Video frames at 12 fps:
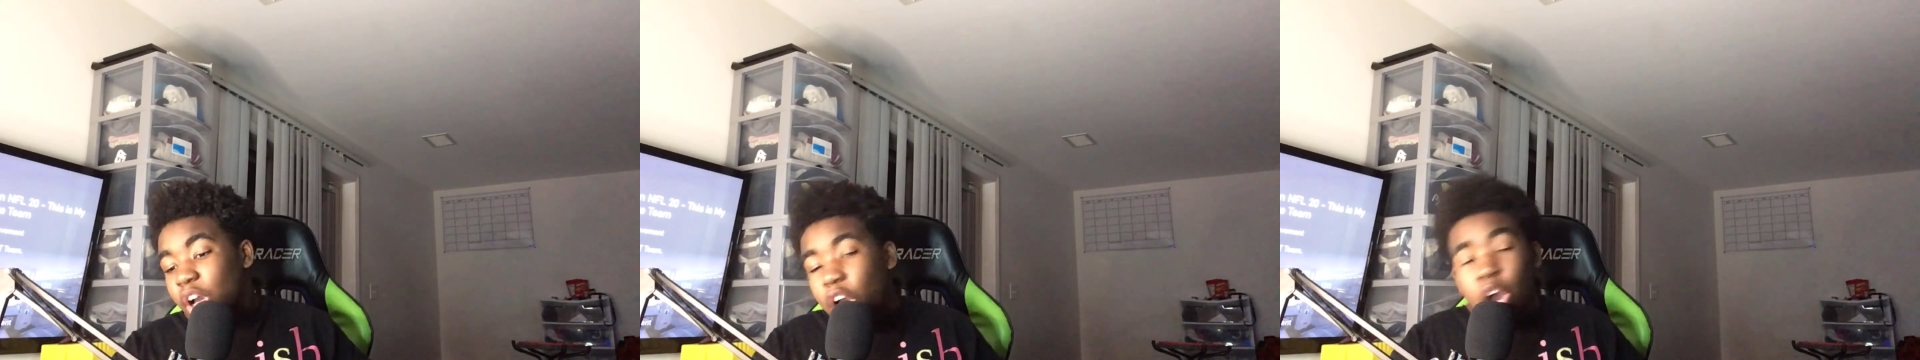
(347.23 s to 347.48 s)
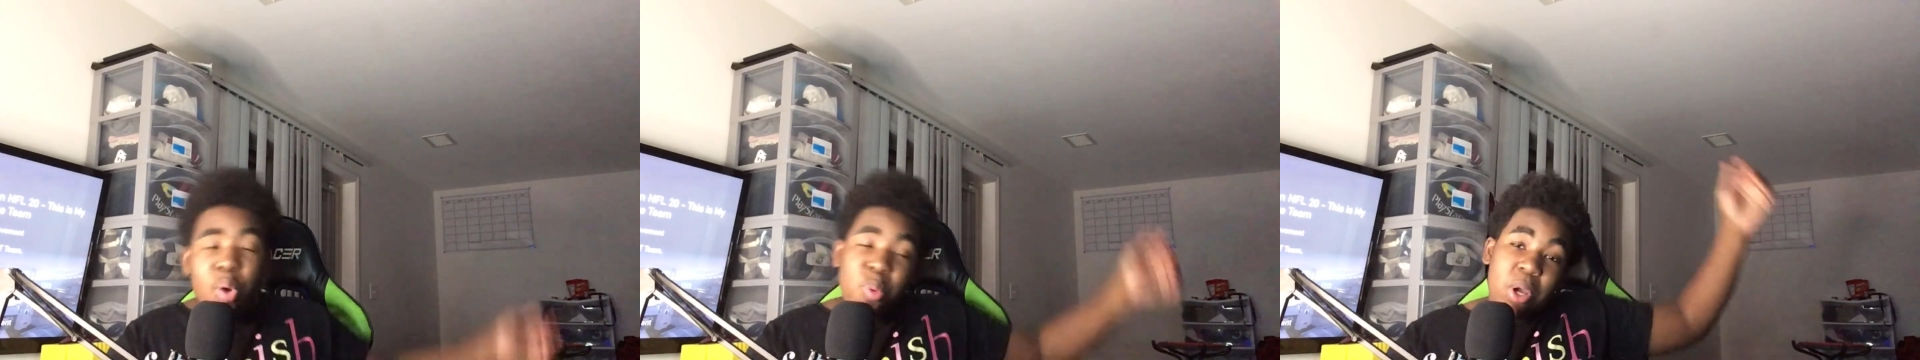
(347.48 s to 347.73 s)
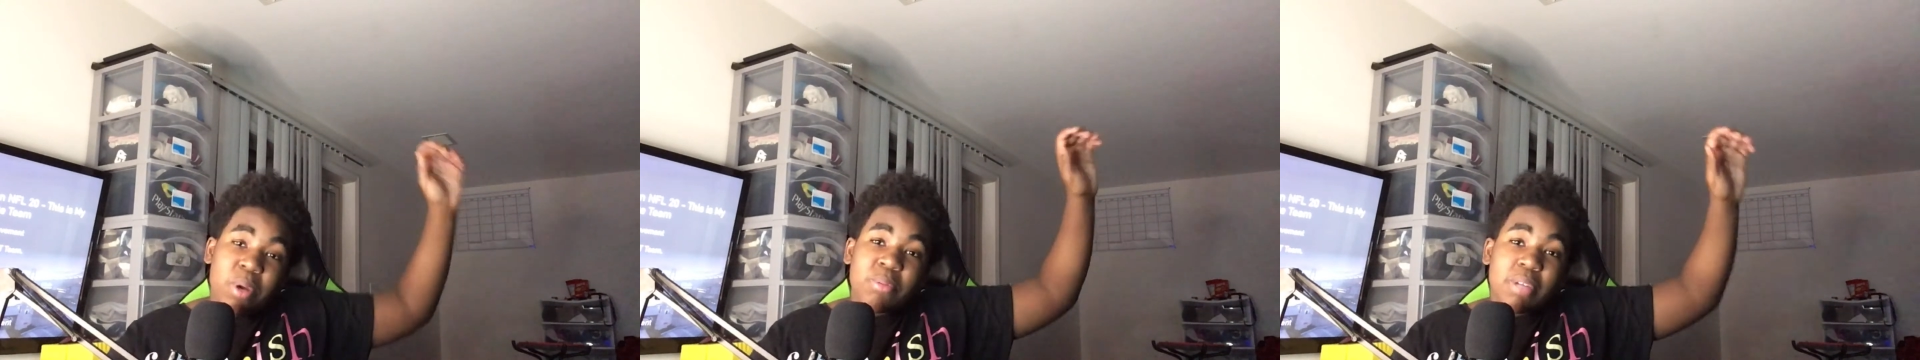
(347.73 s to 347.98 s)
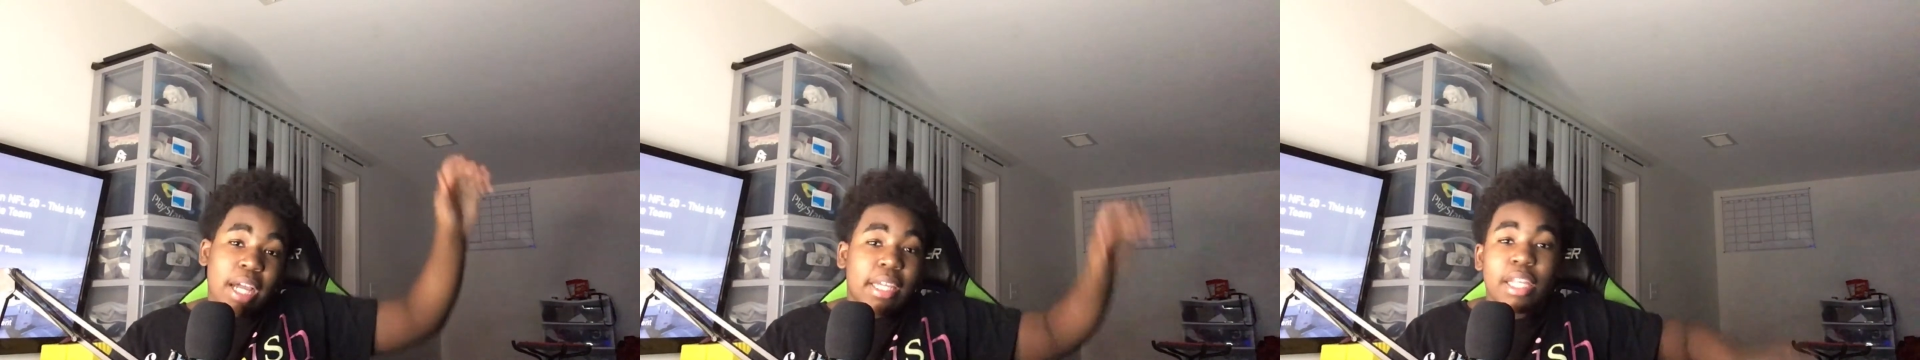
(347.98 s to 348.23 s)
oh well,
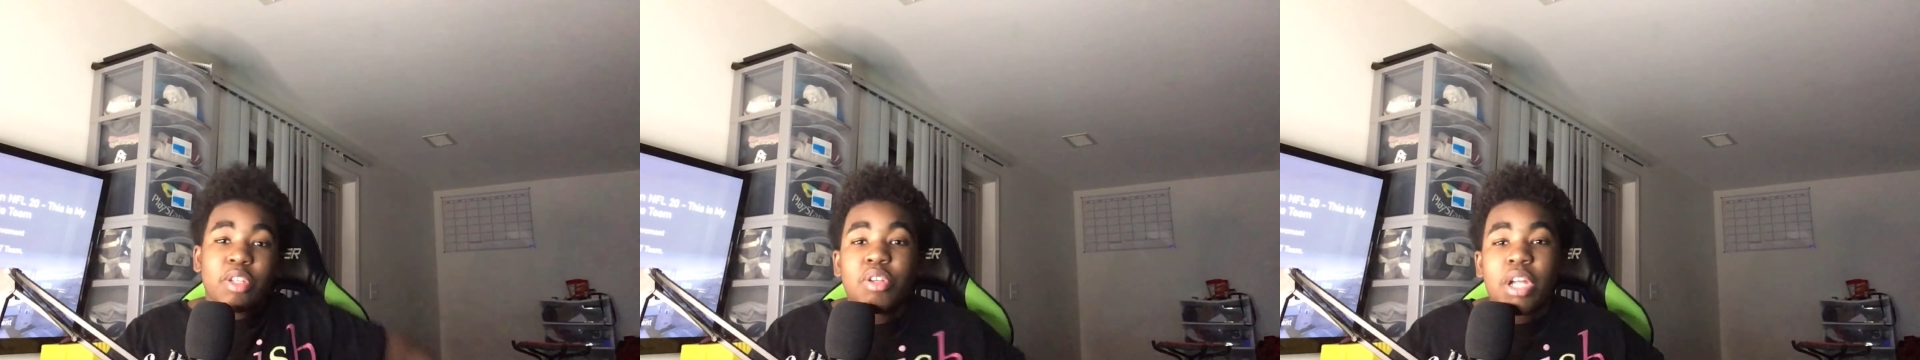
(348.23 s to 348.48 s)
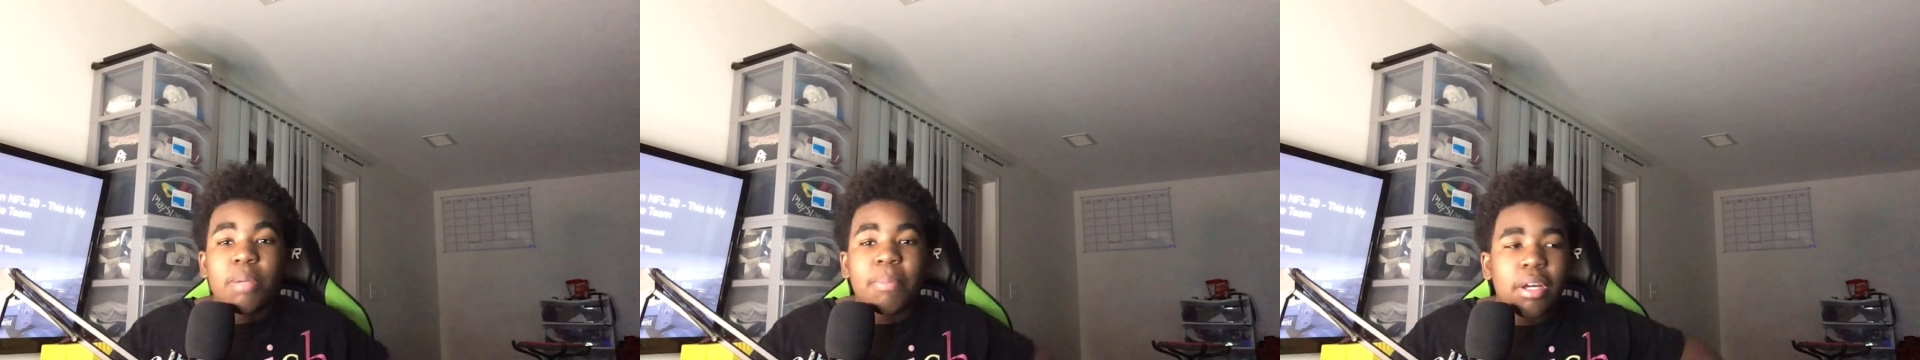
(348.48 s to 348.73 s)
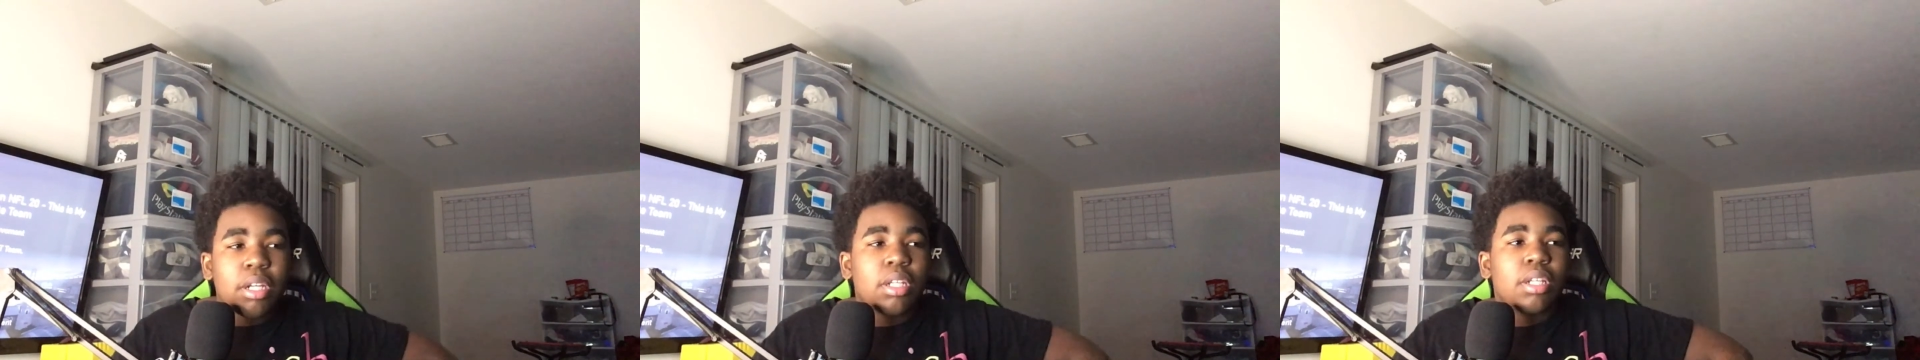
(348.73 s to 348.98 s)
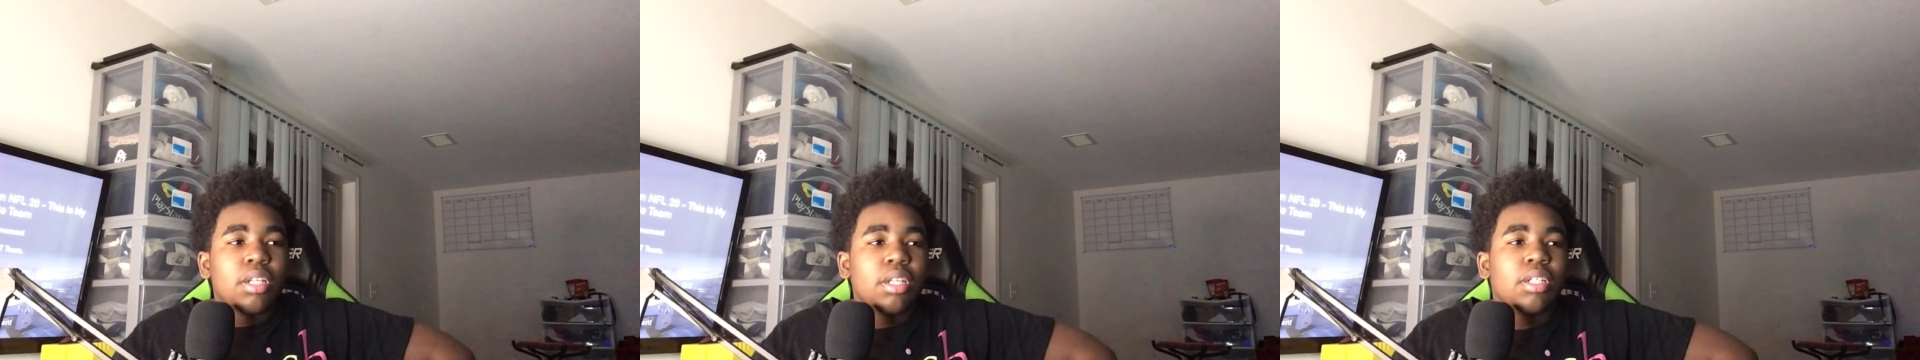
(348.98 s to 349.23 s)
I can't do nothing about it.
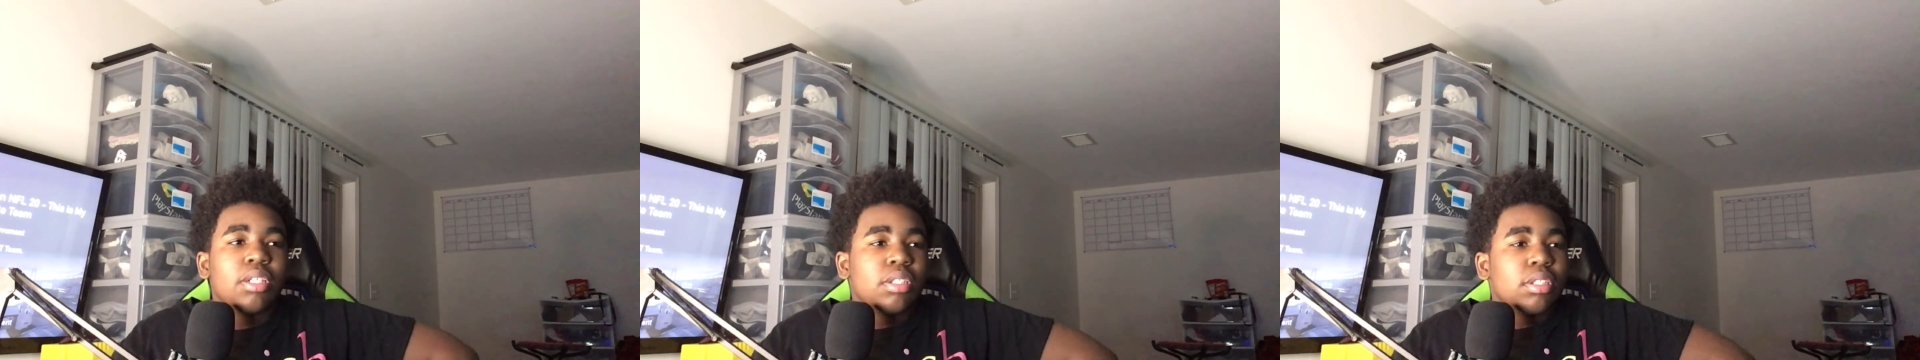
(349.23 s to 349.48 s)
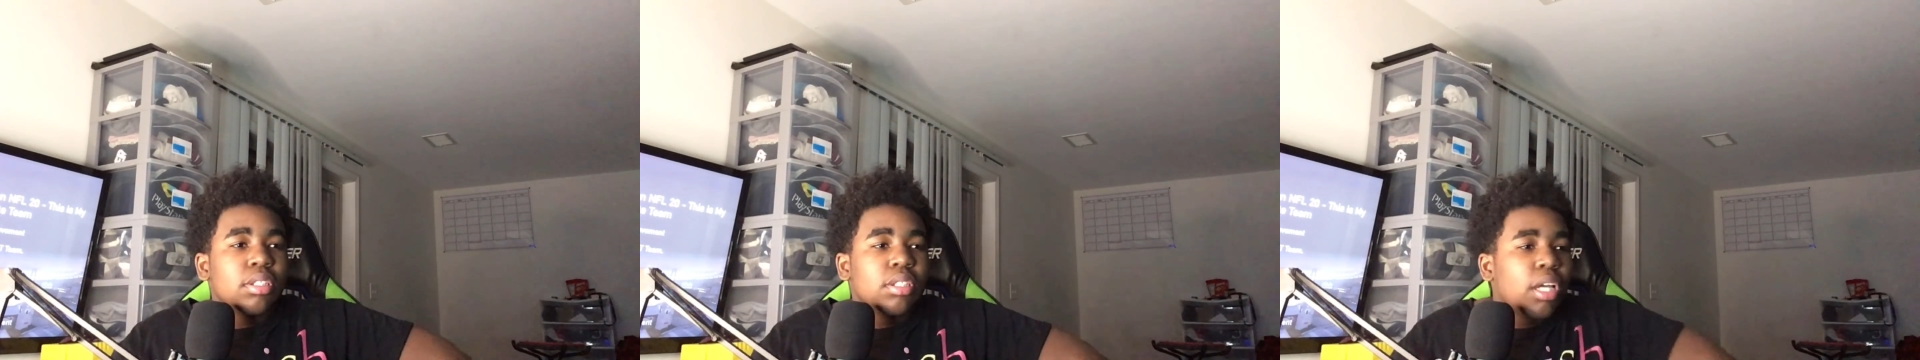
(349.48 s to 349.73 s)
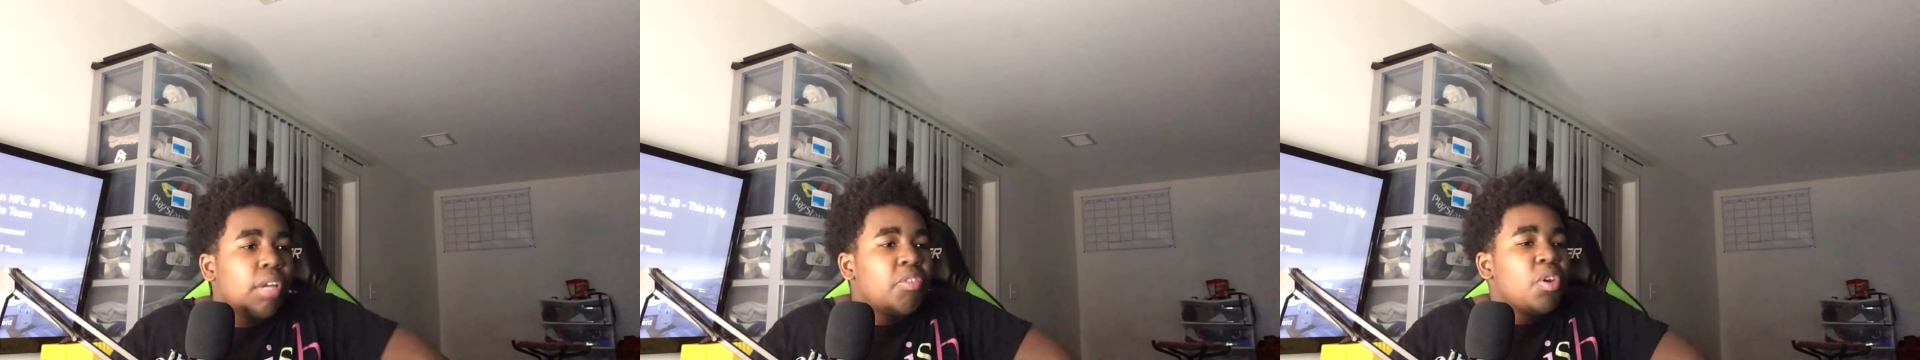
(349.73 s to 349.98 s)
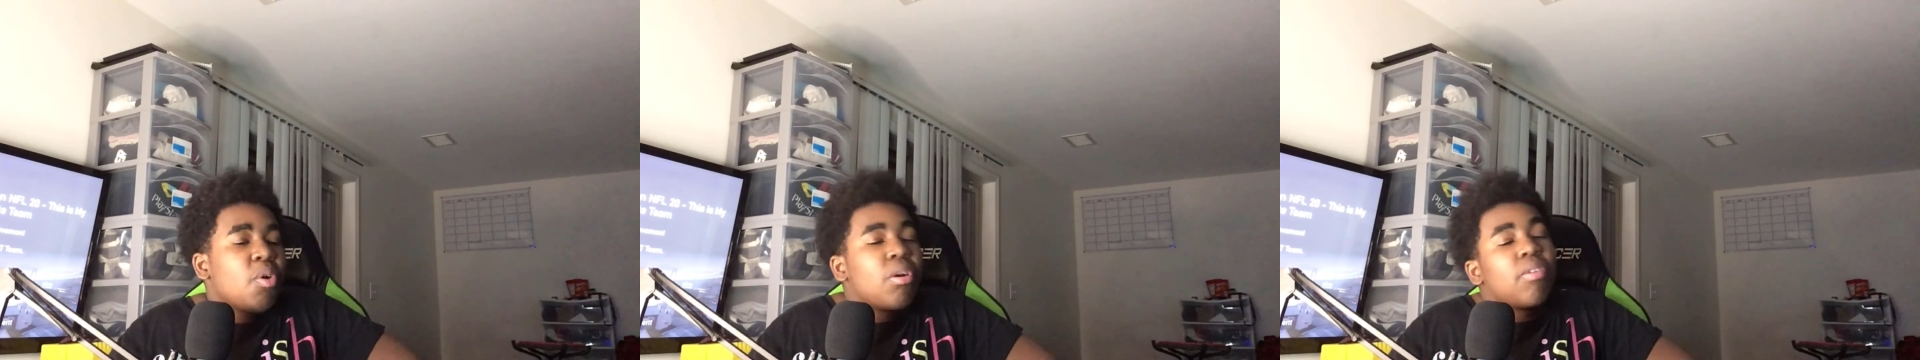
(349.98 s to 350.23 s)
If
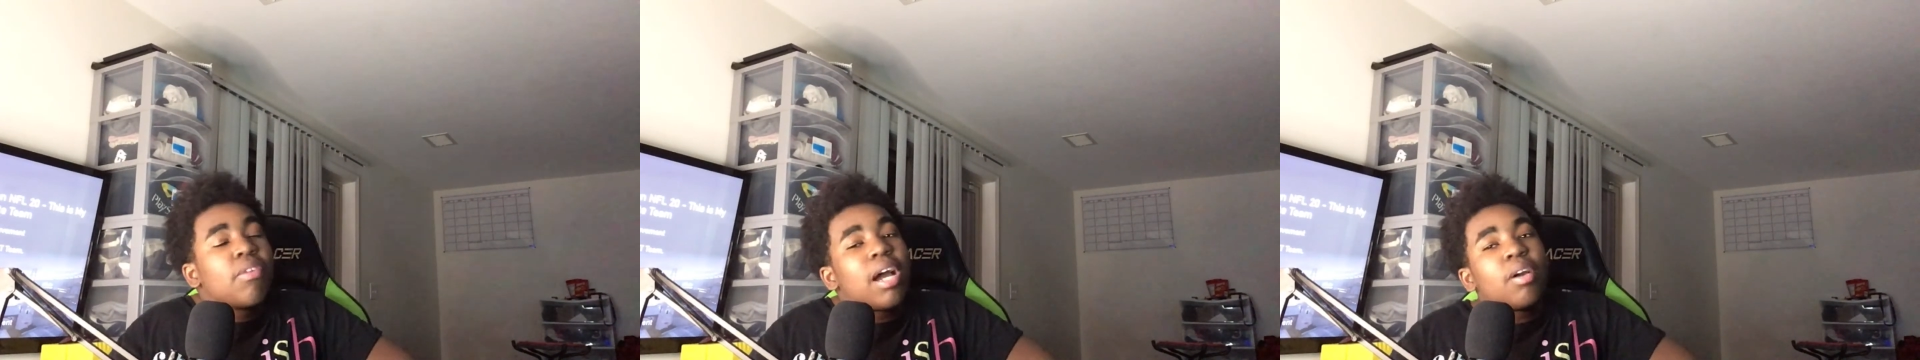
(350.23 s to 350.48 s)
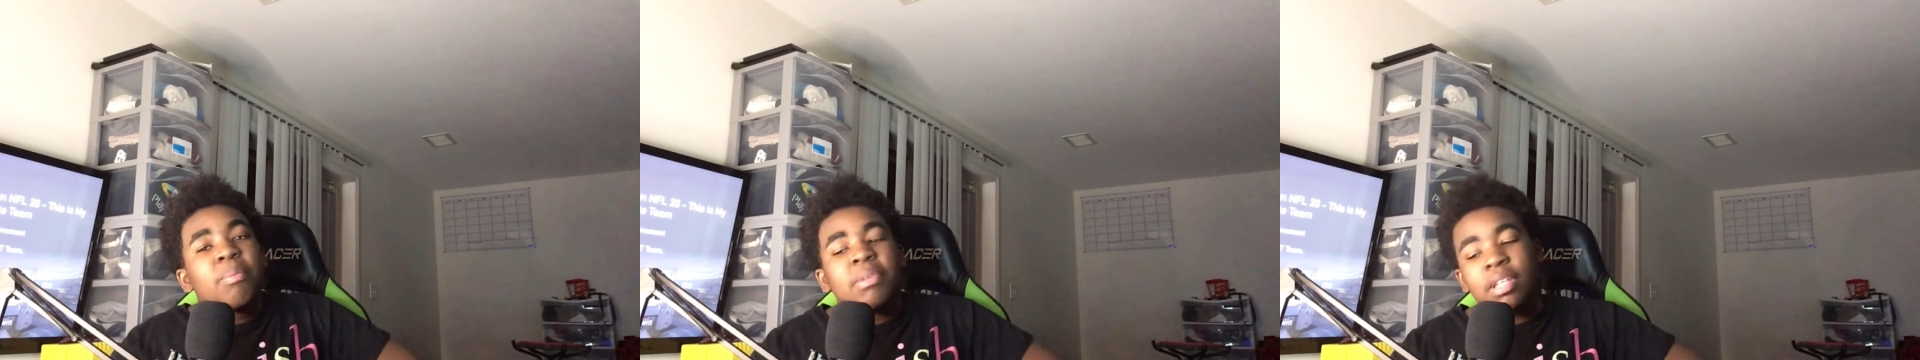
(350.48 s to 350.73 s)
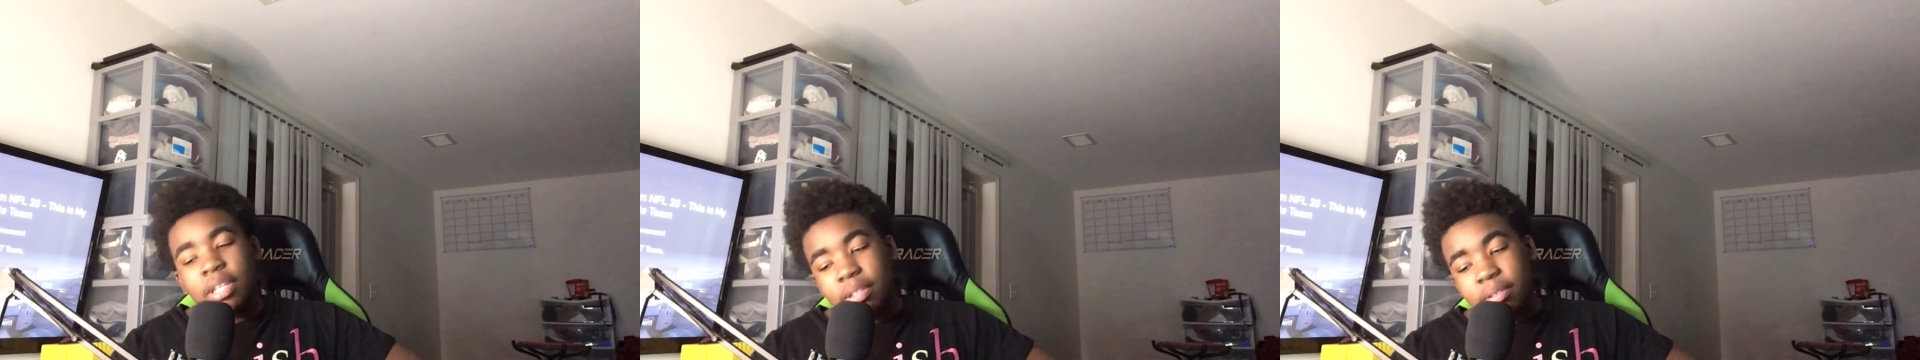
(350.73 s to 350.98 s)
you don't want to rock with me,